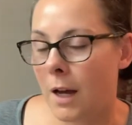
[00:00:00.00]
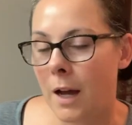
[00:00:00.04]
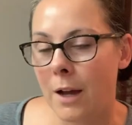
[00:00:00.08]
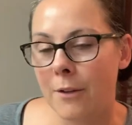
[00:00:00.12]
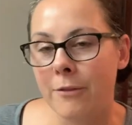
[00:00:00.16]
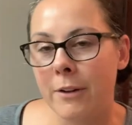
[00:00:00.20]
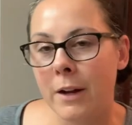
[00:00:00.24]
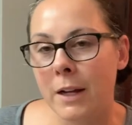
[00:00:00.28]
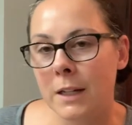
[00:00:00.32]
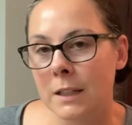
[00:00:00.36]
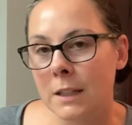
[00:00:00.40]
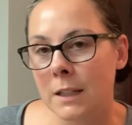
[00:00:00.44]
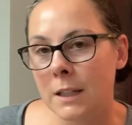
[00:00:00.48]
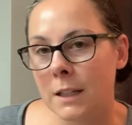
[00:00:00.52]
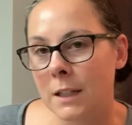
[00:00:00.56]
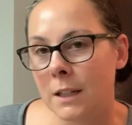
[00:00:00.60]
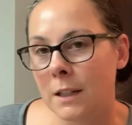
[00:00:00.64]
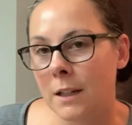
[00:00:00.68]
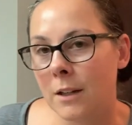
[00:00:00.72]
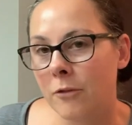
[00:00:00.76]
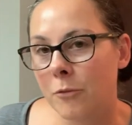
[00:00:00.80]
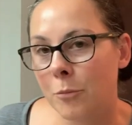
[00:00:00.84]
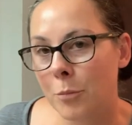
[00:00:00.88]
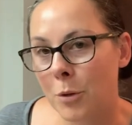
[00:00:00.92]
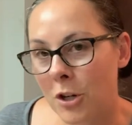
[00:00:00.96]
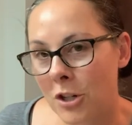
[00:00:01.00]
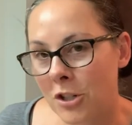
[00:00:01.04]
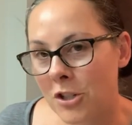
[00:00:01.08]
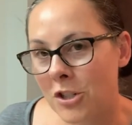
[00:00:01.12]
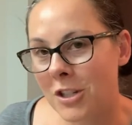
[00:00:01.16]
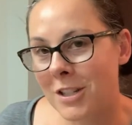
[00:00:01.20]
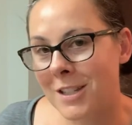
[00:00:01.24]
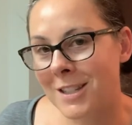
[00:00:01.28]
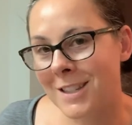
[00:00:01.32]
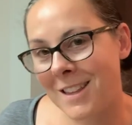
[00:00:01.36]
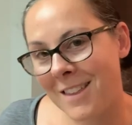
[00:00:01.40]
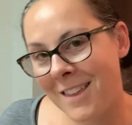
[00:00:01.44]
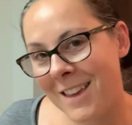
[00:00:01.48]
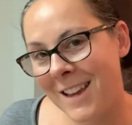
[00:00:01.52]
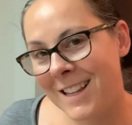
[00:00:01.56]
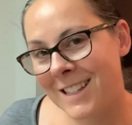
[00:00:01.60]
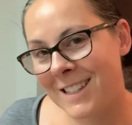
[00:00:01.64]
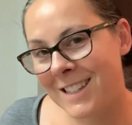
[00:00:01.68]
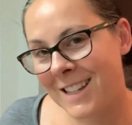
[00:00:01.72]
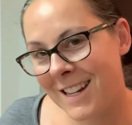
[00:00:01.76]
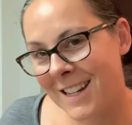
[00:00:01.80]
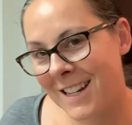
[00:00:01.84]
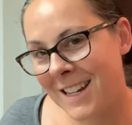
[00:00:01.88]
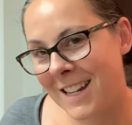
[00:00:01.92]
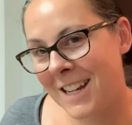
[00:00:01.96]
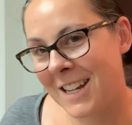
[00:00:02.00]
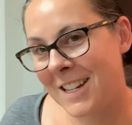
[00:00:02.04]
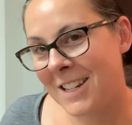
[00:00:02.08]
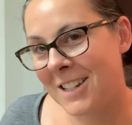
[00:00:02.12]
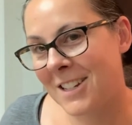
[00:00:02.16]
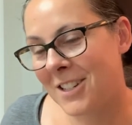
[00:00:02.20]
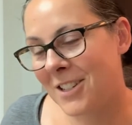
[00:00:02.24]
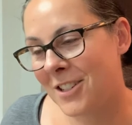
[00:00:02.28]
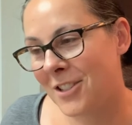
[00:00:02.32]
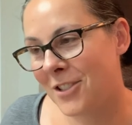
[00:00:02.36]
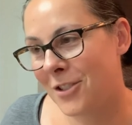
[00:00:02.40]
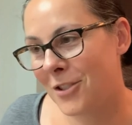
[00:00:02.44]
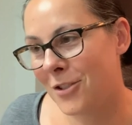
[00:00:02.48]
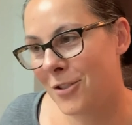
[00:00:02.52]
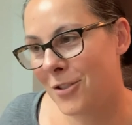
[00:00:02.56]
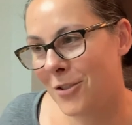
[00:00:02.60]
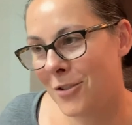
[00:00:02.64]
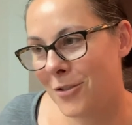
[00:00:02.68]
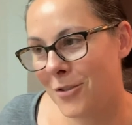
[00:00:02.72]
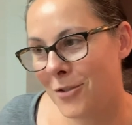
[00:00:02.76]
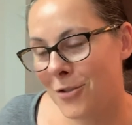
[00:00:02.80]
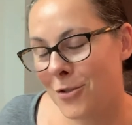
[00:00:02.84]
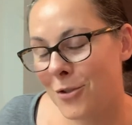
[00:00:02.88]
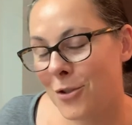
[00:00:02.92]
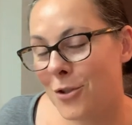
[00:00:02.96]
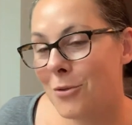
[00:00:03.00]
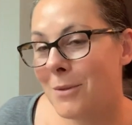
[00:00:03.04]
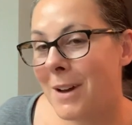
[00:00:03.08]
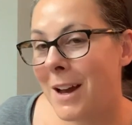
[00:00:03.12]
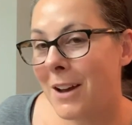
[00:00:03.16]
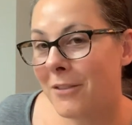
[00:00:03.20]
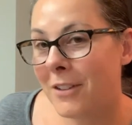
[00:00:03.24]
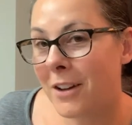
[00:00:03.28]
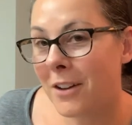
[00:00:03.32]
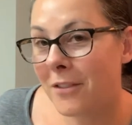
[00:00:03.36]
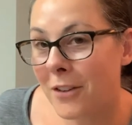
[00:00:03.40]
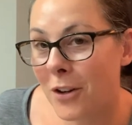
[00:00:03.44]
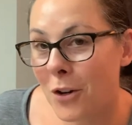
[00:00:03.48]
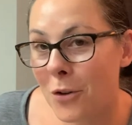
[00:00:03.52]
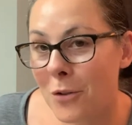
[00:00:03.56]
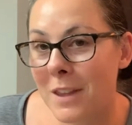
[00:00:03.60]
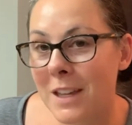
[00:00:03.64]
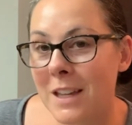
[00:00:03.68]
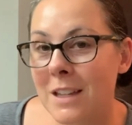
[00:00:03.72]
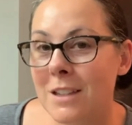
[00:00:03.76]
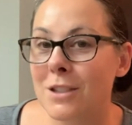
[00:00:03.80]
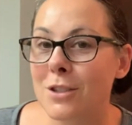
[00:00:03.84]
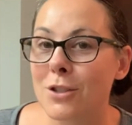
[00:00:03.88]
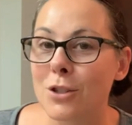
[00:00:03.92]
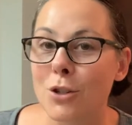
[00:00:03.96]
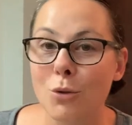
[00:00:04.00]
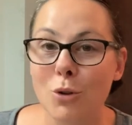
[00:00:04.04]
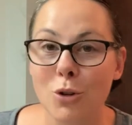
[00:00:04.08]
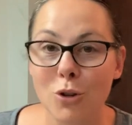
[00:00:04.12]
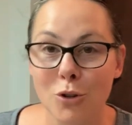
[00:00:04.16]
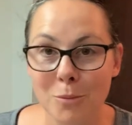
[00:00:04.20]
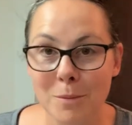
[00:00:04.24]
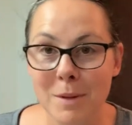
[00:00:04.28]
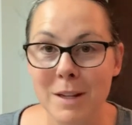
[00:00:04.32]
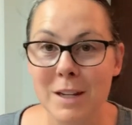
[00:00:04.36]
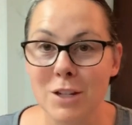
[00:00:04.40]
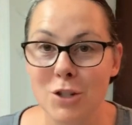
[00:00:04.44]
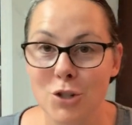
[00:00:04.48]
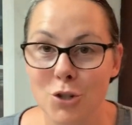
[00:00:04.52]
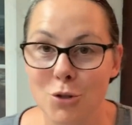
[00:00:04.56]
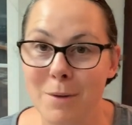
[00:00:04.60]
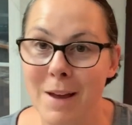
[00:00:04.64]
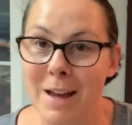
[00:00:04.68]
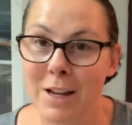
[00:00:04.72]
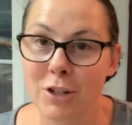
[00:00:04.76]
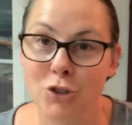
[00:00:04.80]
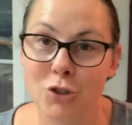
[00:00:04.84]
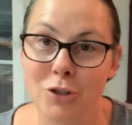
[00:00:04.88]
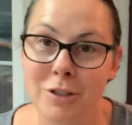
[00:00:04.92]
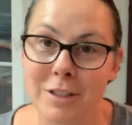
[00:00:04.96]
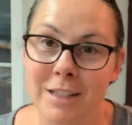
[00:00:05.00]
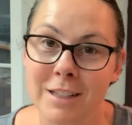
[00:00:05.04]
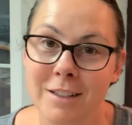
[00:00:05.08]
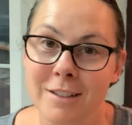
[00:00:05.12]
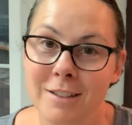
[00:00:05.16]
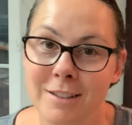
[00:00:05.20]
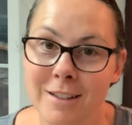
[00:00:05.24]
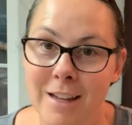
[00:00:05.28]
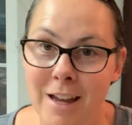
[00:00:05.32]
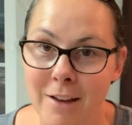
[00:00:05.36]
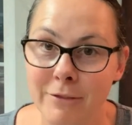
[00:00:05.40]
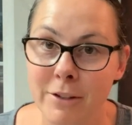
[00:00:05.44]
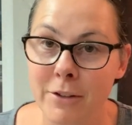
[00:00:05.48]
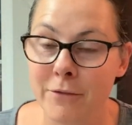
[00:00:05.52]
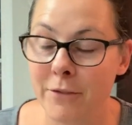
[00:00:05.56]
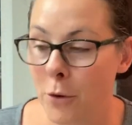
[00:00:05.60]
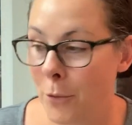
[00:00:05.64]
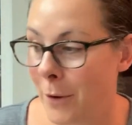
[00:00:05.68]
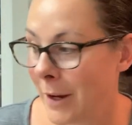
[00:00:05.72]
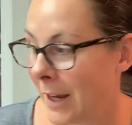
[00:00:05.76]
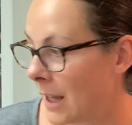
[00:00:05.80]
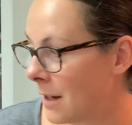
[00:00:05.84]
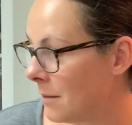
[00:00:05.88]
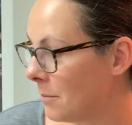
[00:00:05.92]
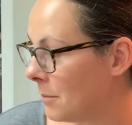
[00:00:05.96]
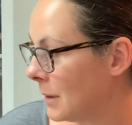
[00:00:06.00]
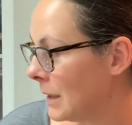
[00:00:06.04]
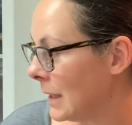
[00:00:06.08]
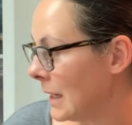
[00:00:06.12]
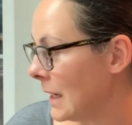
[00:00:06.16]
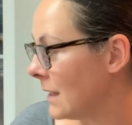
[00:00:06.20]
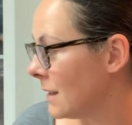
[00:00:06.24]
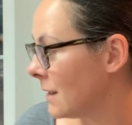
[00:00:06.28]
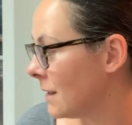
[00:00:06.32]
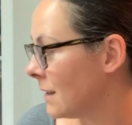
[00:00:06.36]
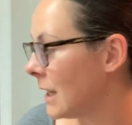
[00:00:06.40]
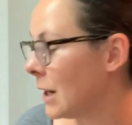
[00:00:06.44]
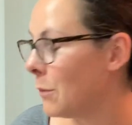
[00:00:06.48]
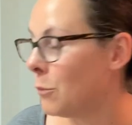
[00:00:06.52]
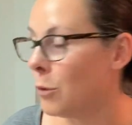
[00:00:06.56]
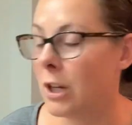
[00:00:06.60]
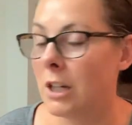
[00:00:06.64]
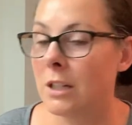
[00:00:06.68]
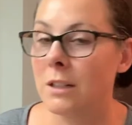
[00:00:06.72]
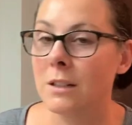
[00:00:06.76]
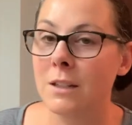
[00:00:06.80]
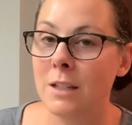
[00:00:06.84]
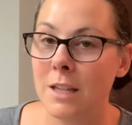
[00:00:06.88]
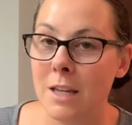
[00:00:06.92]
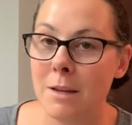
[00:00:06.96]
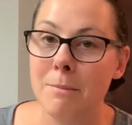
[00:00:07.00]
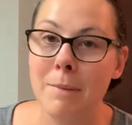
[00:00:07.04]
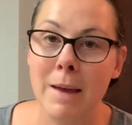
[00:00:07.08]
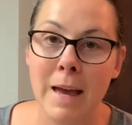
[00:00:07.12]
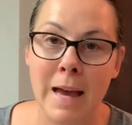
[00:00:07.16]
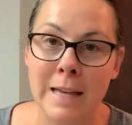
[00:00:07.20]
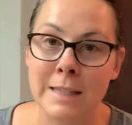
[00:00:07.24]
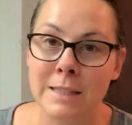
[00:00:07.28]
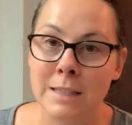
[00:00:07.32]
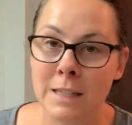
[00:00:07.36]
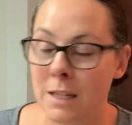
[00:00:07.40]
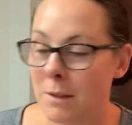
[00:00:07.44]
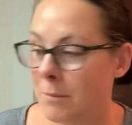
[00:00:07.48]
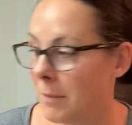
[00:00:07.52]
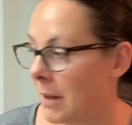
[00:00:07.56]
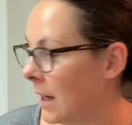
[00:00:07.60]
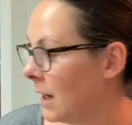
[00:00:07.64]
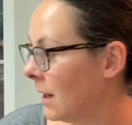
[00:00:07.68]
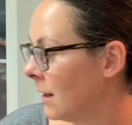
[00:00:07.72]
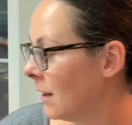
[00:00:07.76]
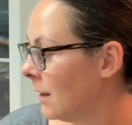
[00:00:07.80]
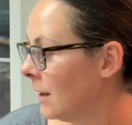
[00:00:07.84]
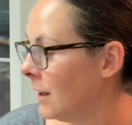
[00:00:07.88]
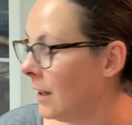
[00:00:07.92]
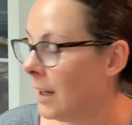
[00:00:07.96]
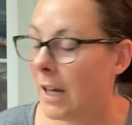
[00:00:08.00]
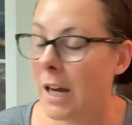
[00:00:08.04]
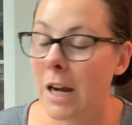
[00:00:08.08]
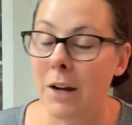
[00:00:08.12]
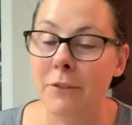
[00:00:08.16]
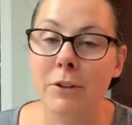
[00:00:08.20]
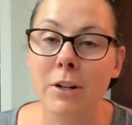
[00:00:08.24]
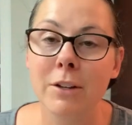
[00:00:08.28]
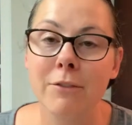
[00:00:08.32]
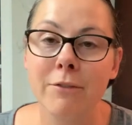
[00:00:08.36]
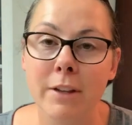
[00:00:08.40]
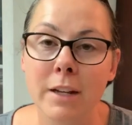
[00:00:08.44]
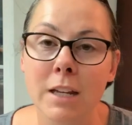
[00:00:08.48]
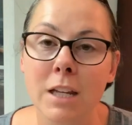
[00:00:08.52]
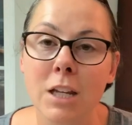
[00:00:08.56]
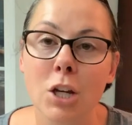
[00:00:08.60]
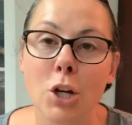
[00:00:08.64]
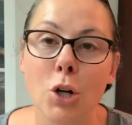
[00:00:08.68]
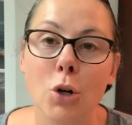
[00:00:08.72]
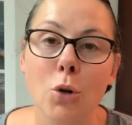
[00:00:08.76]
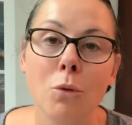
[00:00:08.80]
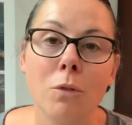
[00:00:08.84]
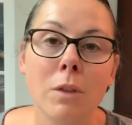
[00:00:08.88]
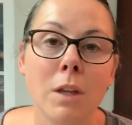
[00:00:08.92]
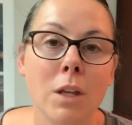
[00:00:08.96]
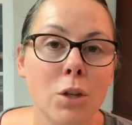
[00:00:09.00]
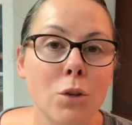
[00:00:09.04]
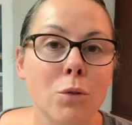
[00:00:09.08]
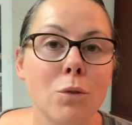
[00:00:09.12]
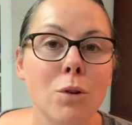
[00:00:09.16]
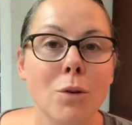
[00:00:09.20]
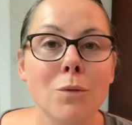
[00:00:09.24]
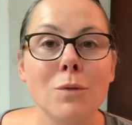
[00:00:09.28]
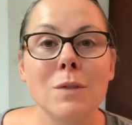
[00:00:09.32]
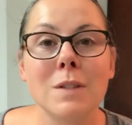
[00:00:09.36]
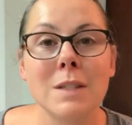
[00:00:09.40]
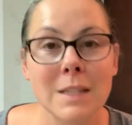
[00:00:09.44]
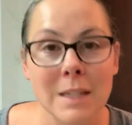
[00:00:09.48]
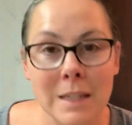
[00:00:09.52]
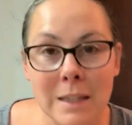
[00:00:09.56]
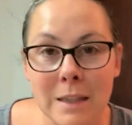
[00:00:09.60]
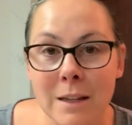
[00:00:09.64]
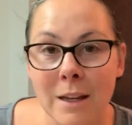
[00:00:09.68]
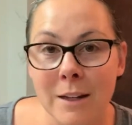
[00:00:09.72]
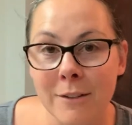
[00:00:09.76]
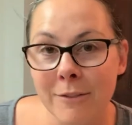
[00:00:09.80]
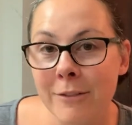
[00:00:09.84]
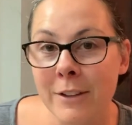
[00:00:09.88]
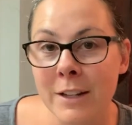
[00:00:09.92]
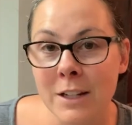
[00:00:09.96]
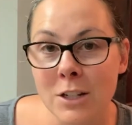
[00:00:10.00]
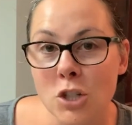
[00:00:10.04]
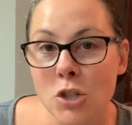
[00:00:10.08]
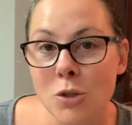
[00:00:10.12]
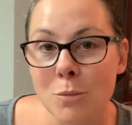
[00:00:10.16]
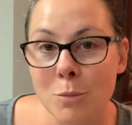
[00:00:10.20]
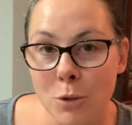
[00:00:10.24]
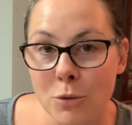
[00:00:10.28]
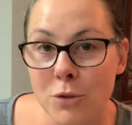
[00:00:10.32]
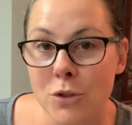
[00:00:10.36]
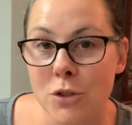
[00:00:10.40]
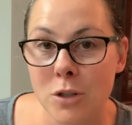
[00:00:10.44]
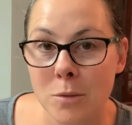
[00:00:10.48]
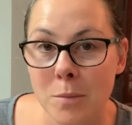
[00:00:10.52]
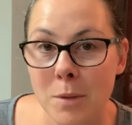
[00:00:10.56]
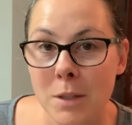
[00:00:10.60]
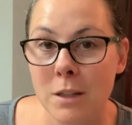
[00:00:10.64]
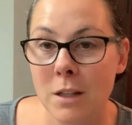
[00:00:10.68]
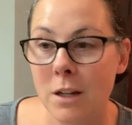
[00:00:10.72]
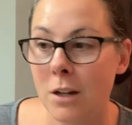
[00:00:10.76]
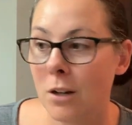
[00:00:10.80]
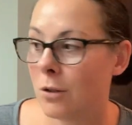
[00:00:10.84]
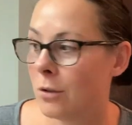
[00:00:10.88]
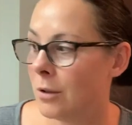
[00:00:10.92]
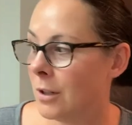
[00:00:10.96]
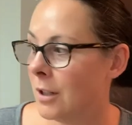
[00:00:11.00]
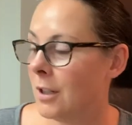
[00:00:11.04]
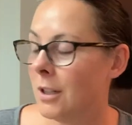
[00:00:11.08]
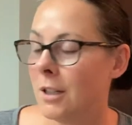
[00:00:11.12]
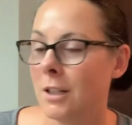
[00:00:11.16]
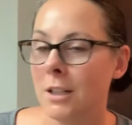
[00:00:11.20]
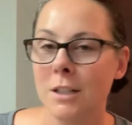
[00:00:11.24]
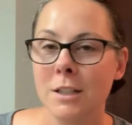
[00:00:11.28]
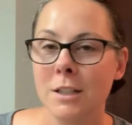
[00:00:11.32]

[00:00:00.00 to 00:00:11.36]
I finally purchased the things I need to F F O this. So help me to actually F F O-ing it, please. Someone keep asking me every video that you don't see that finished bolster pillow.